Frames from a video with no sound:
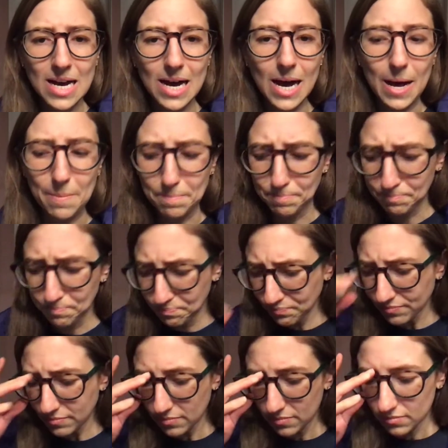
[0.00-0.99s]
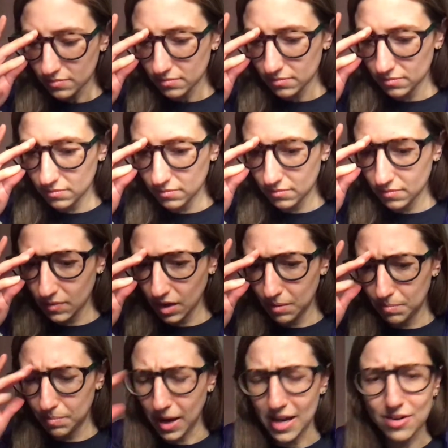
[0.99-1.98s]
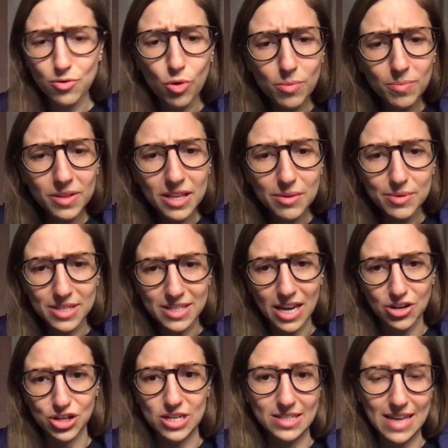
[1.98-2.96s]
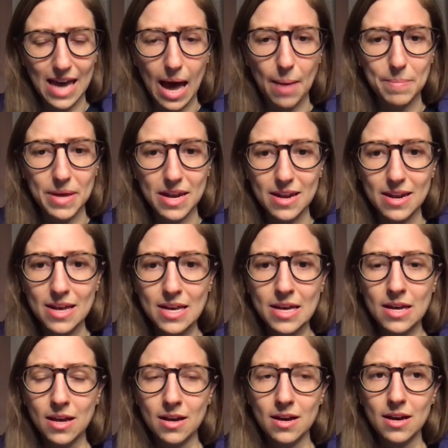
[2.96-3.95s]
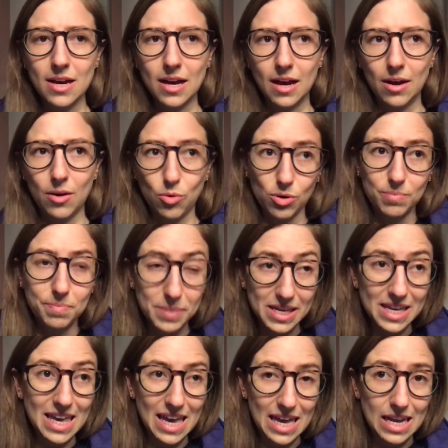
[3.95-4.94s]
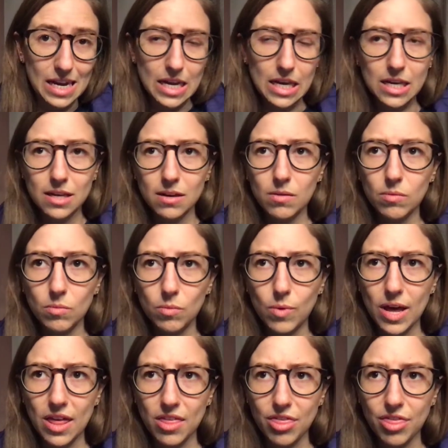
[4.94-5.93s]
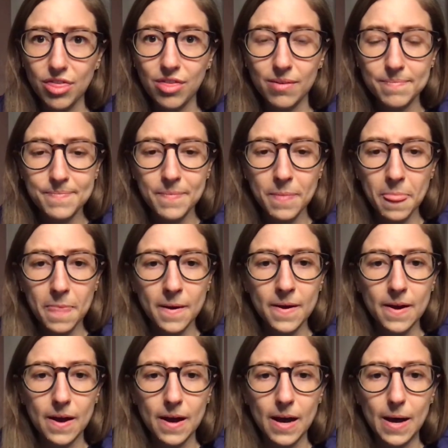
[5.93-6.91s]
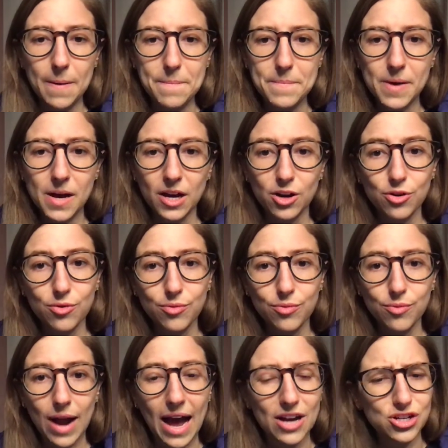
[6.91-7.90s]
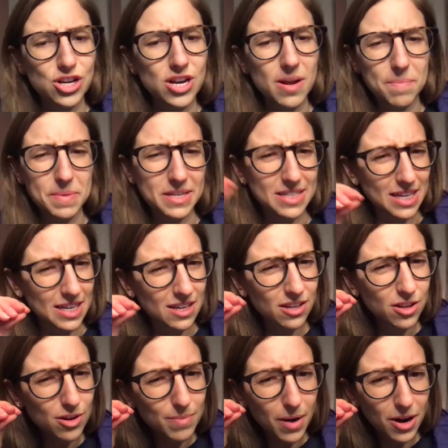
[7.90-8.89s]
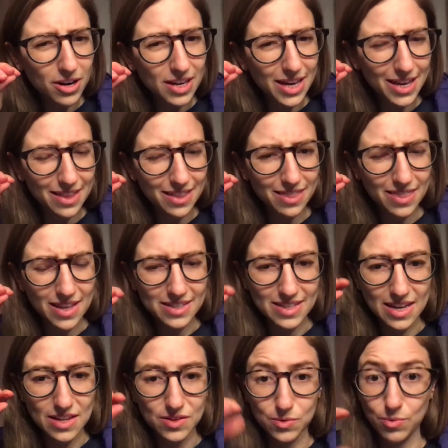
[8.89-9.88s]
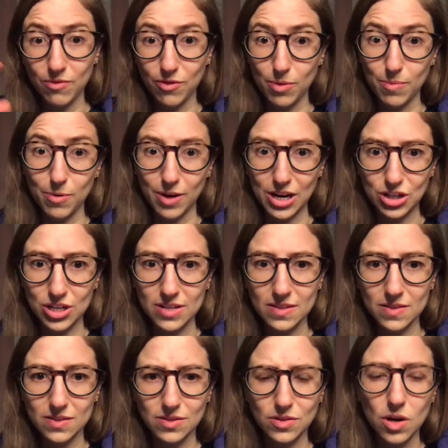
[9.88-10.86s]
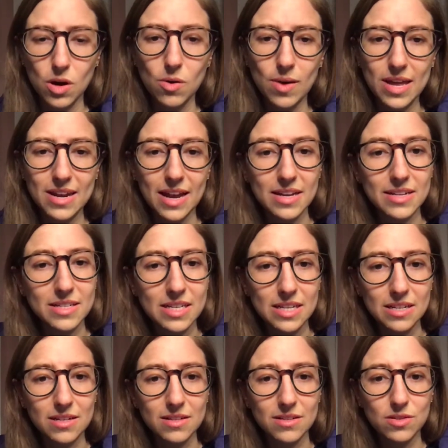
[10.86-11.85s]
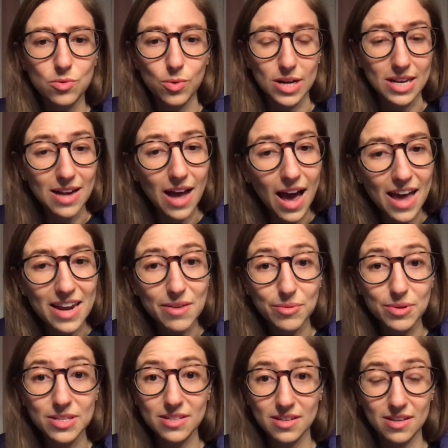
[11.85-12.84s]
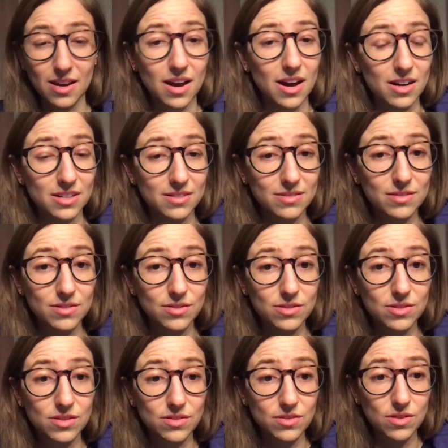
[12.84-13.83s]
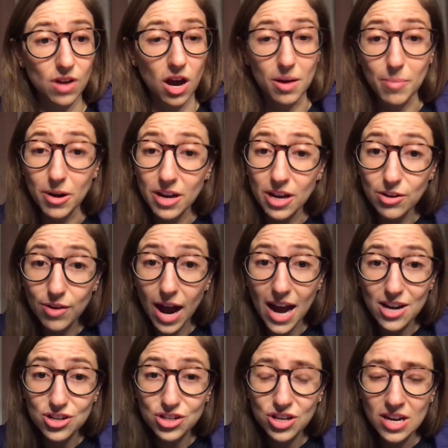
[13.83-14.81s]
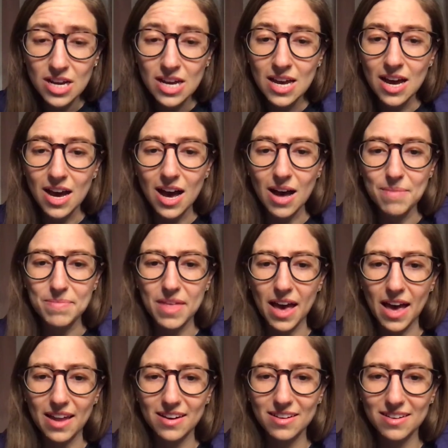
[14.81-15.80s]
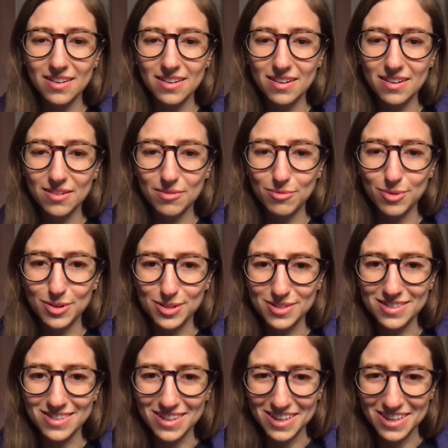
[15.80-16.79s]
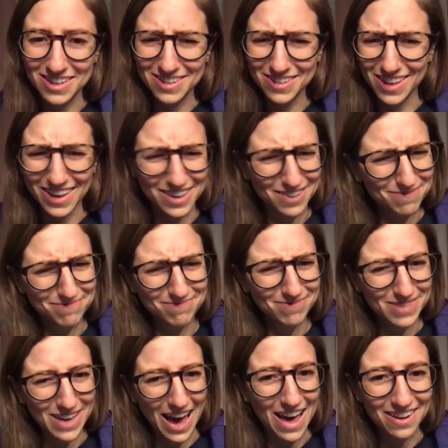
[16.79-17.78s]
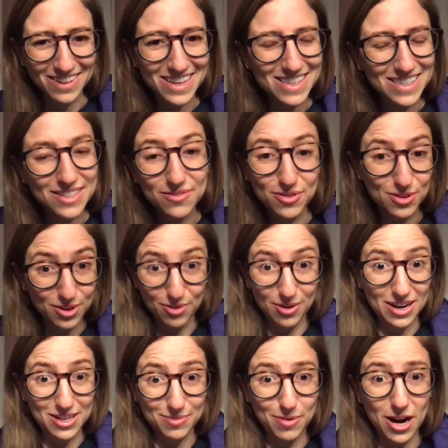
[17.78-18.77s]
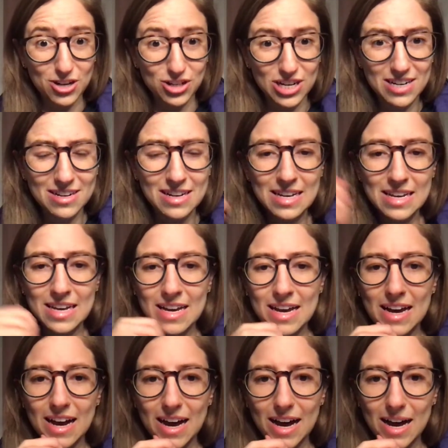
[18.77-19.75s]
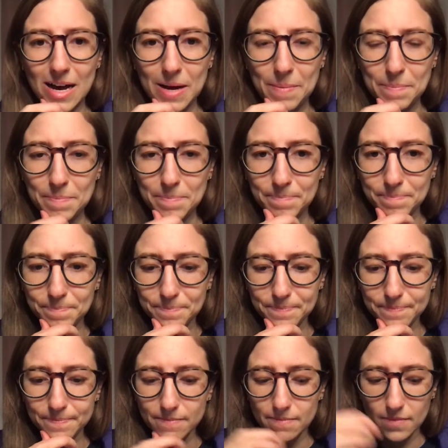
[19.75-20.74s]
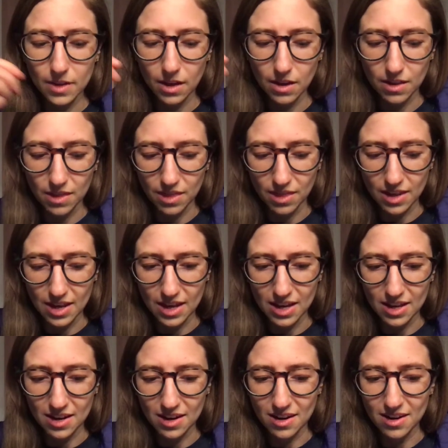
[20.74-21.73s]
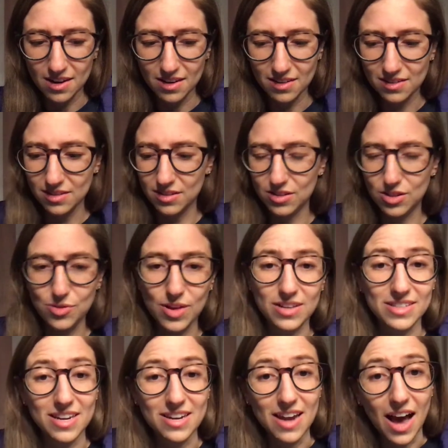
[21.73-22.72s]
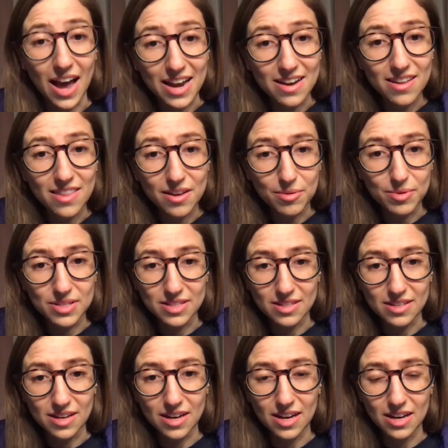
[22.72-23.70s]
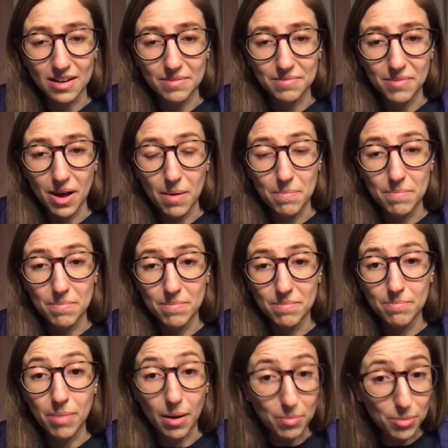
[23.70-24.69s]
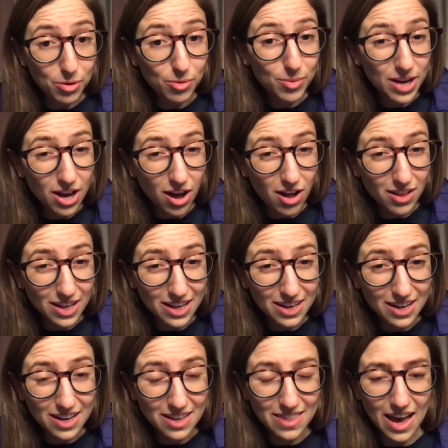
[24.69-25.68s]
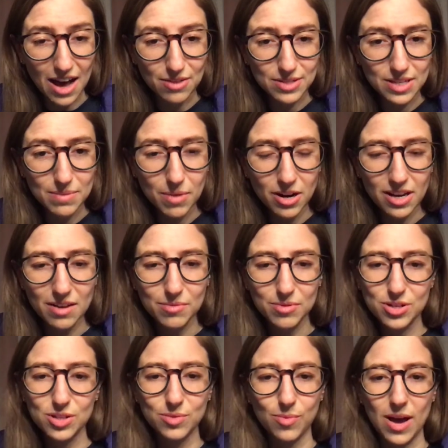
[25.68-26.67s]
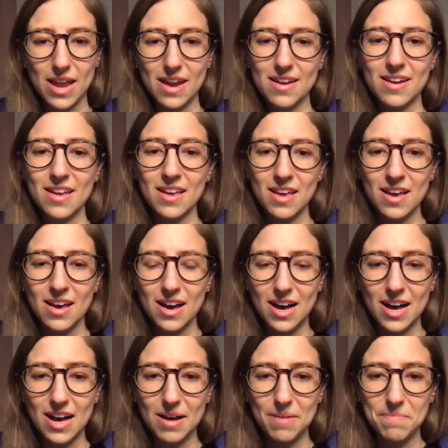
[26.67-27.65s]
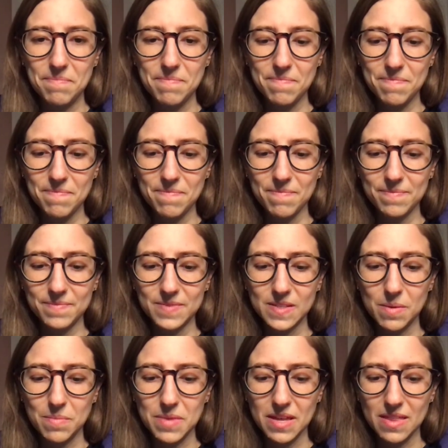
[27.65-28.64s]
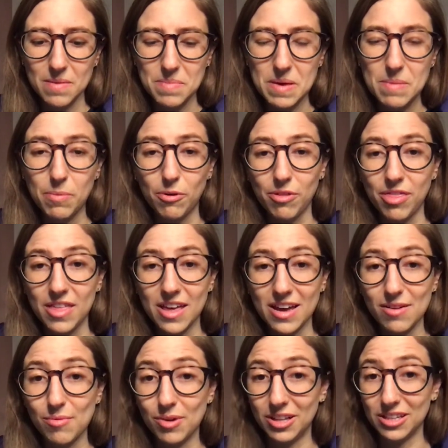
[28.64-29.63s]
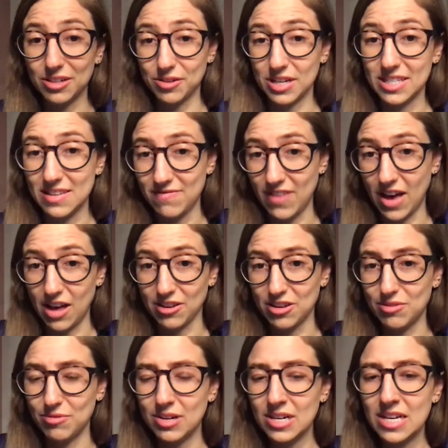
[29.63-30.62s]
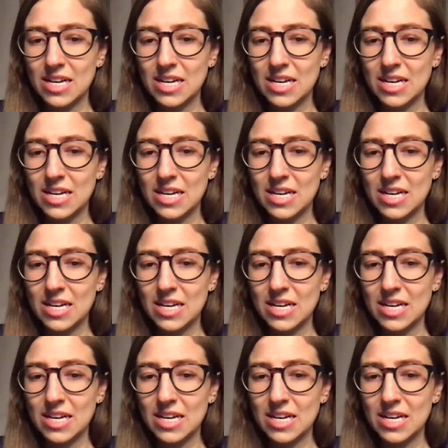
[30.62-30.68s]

Um, but normally recessions happen uh, or begin with um, a crash in a particular market that sends reverberations. So in 1929, it was a, a stock market crash um, that was the like catalyst for the Great Depression. Um, in 2009, there was um, a bubble, we call it, in the housing market, which is when um, something that people think will increase in value